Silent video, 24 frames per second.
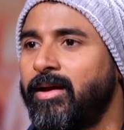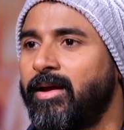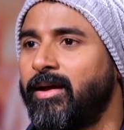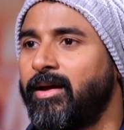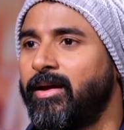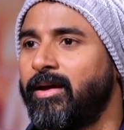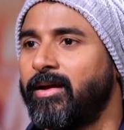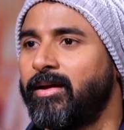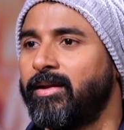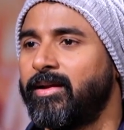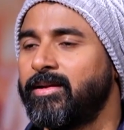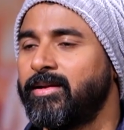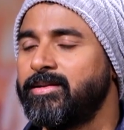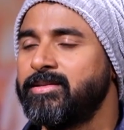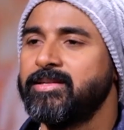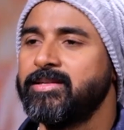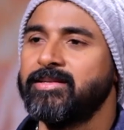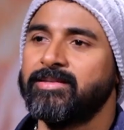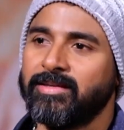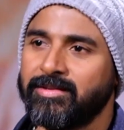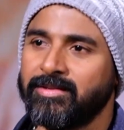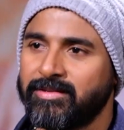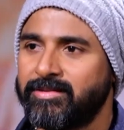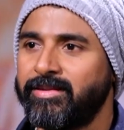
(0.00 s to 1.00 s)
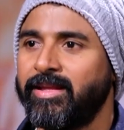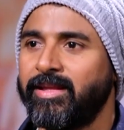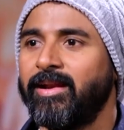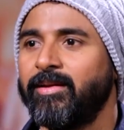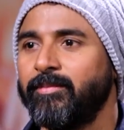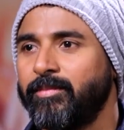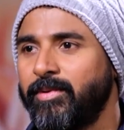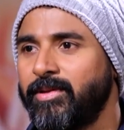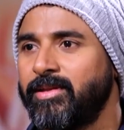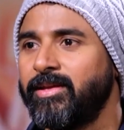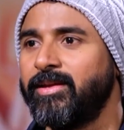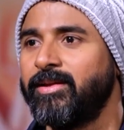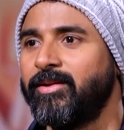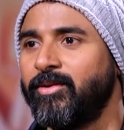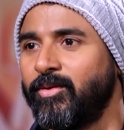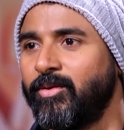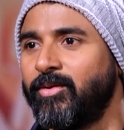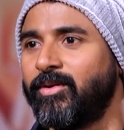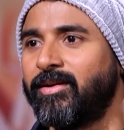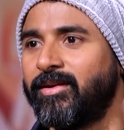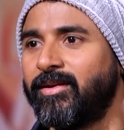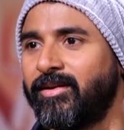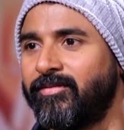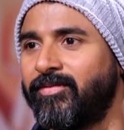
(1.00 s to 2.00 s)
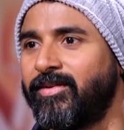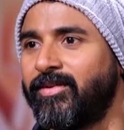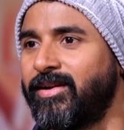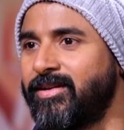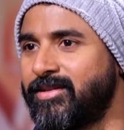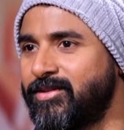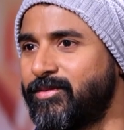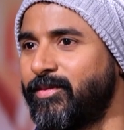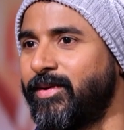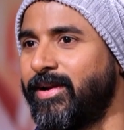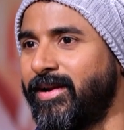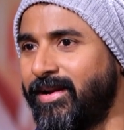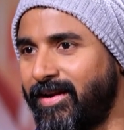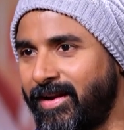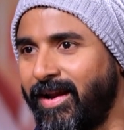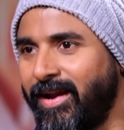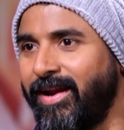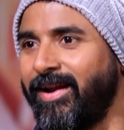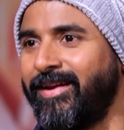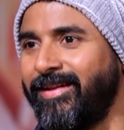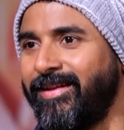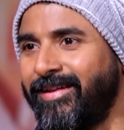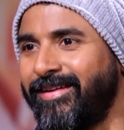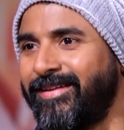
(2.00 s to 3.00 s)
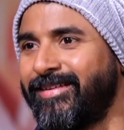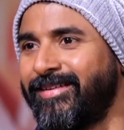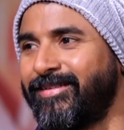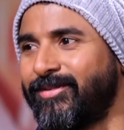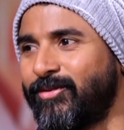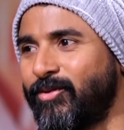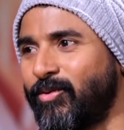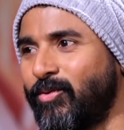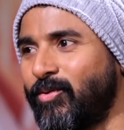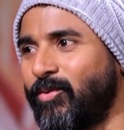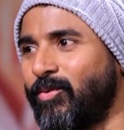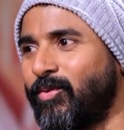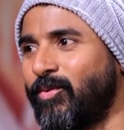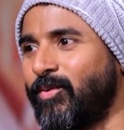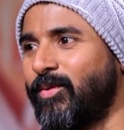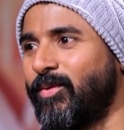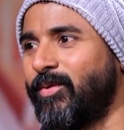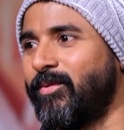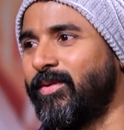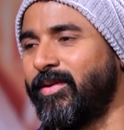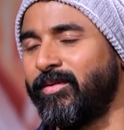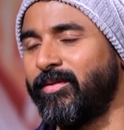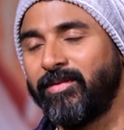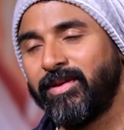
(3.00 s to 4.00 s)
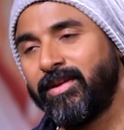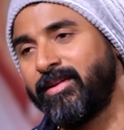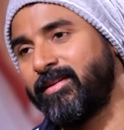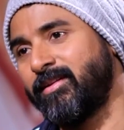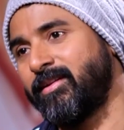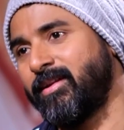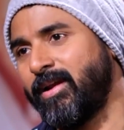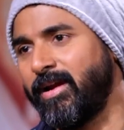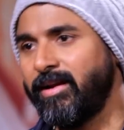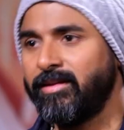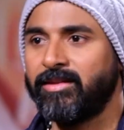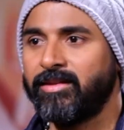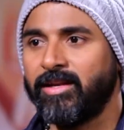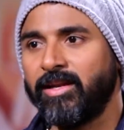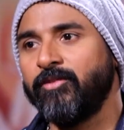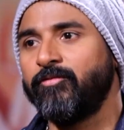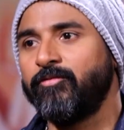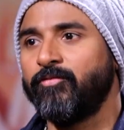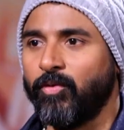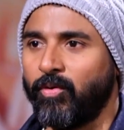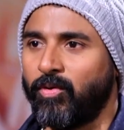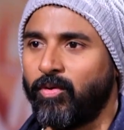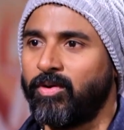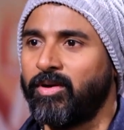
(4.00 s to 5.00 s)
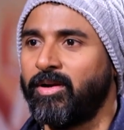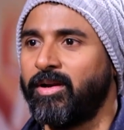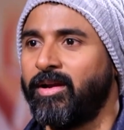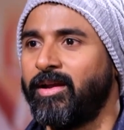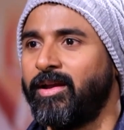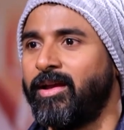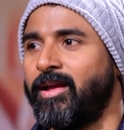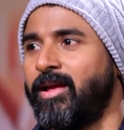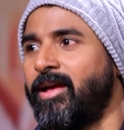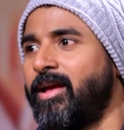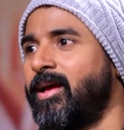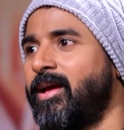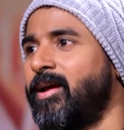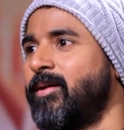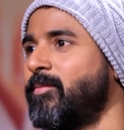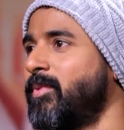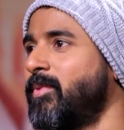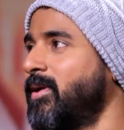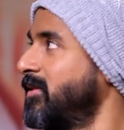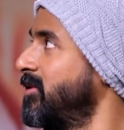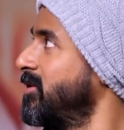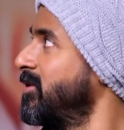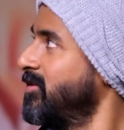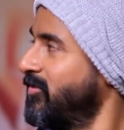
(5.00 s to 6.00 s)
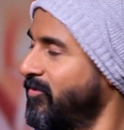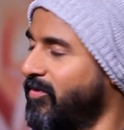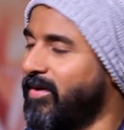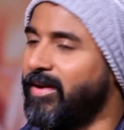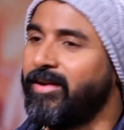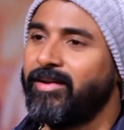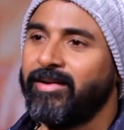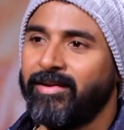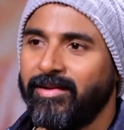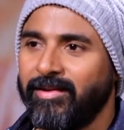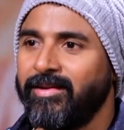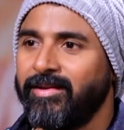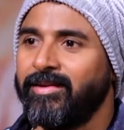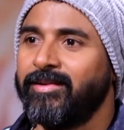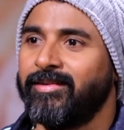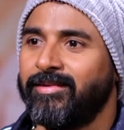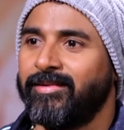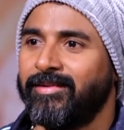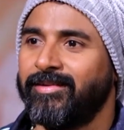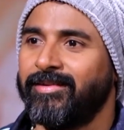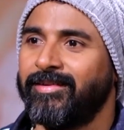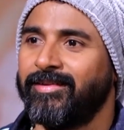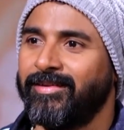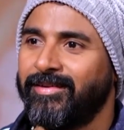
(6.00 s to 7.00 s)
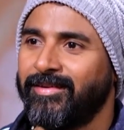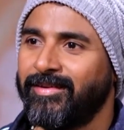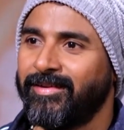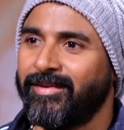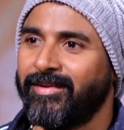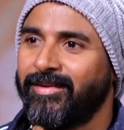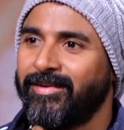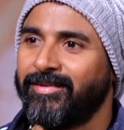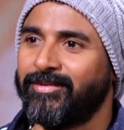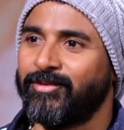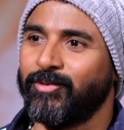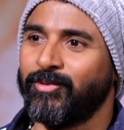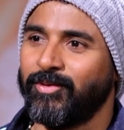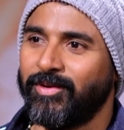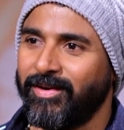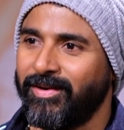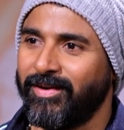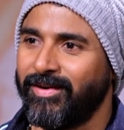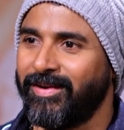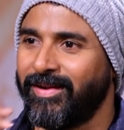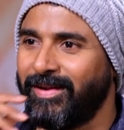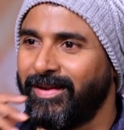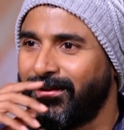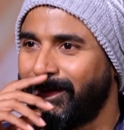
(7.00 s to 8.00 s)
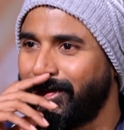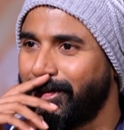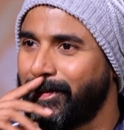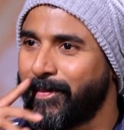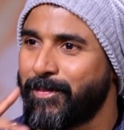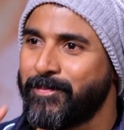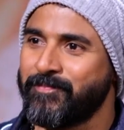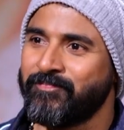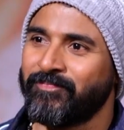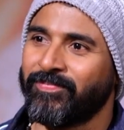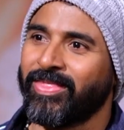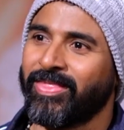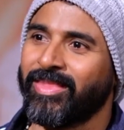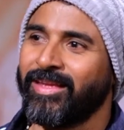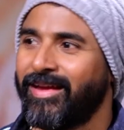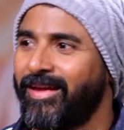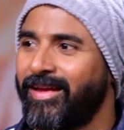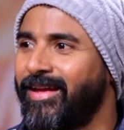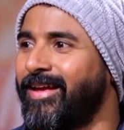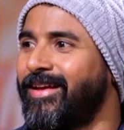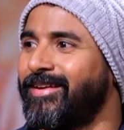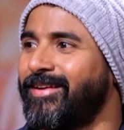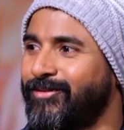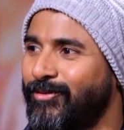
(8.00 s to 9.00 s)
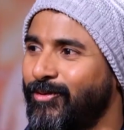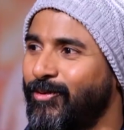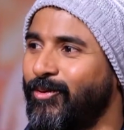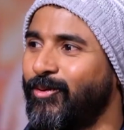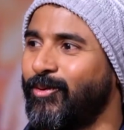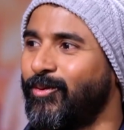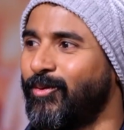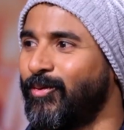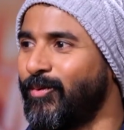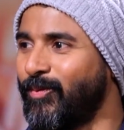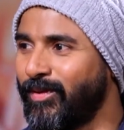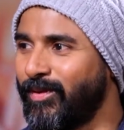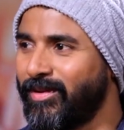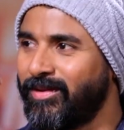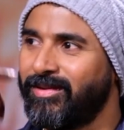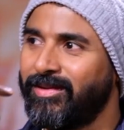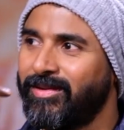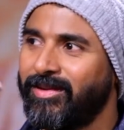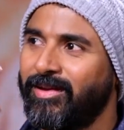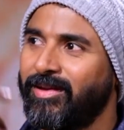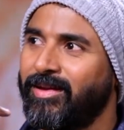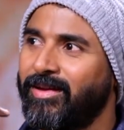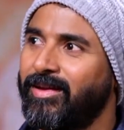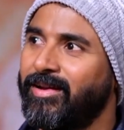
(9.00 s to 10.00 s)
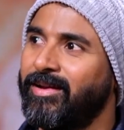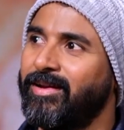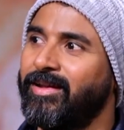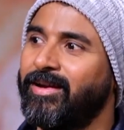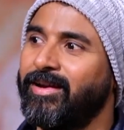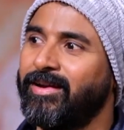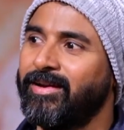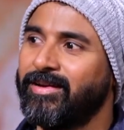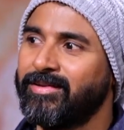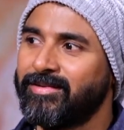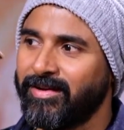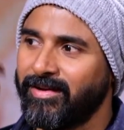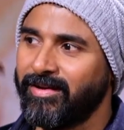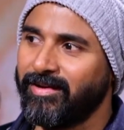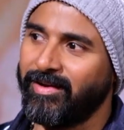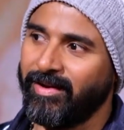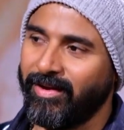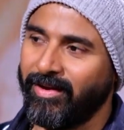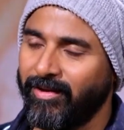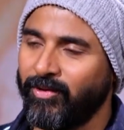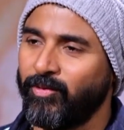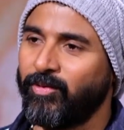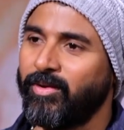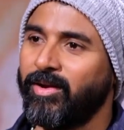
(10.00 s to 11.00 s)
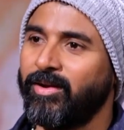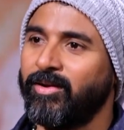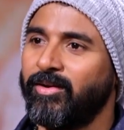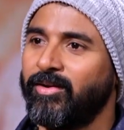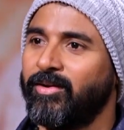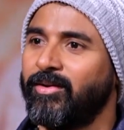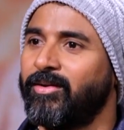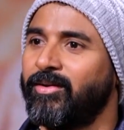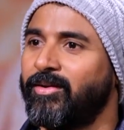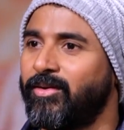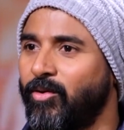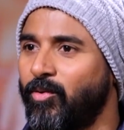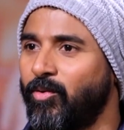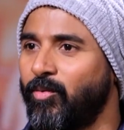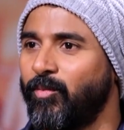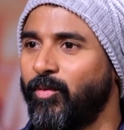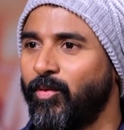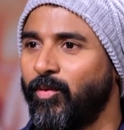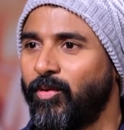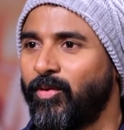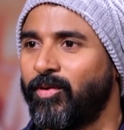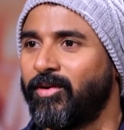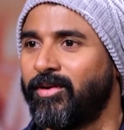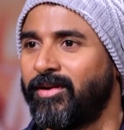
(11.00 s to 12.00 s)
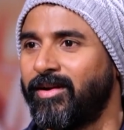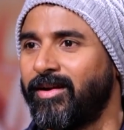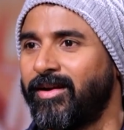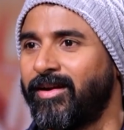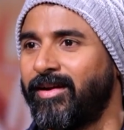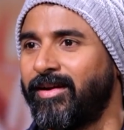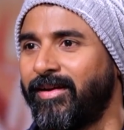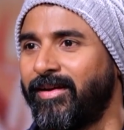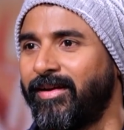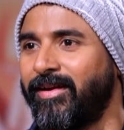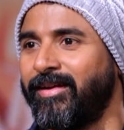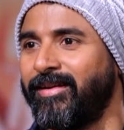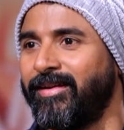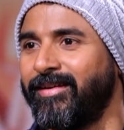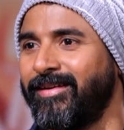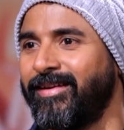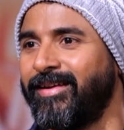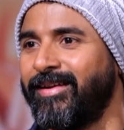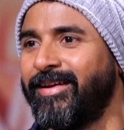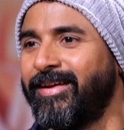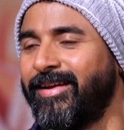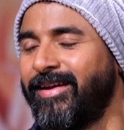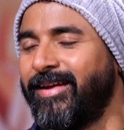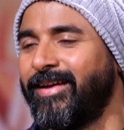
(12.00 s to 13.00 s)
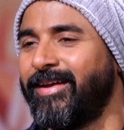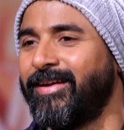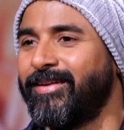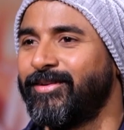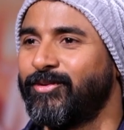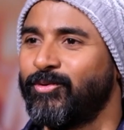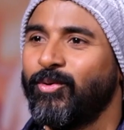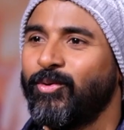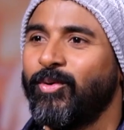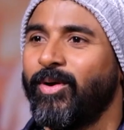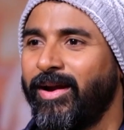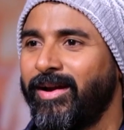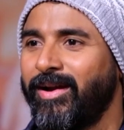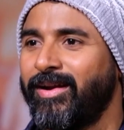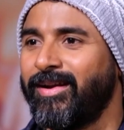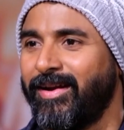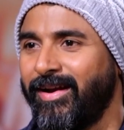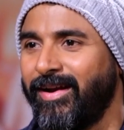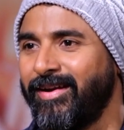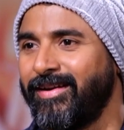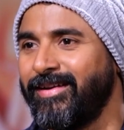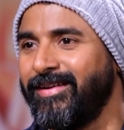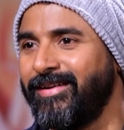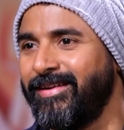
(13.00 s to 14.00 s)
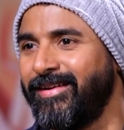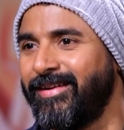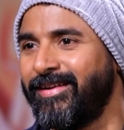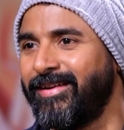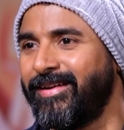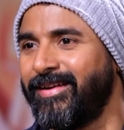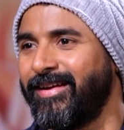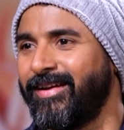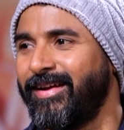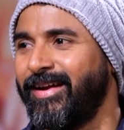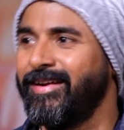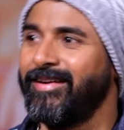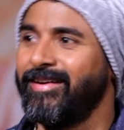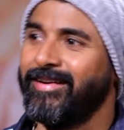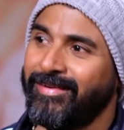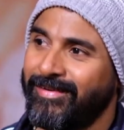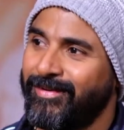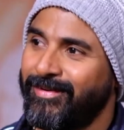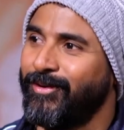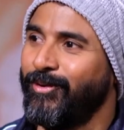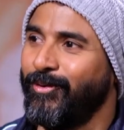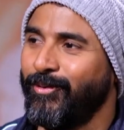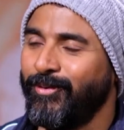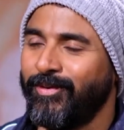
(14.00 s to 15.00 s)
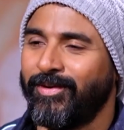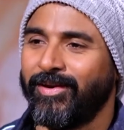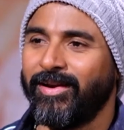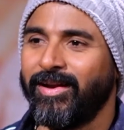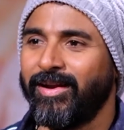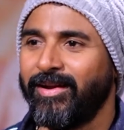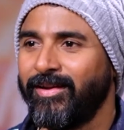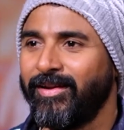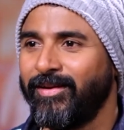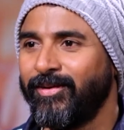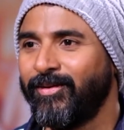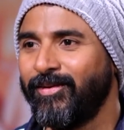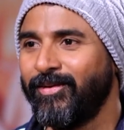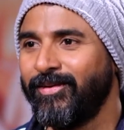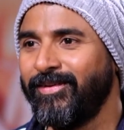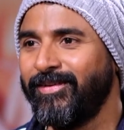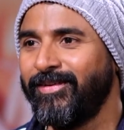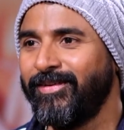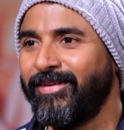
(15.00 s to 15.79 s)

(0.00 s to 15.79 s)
Rajini Sir's Dalapadi look reference. Yes. So, we tried 3-4. Yes. But this finally suited. Amazing. Like So, with the director said, yeah, you can grow more hair. Yeah. So, I tried it. And it looked really good.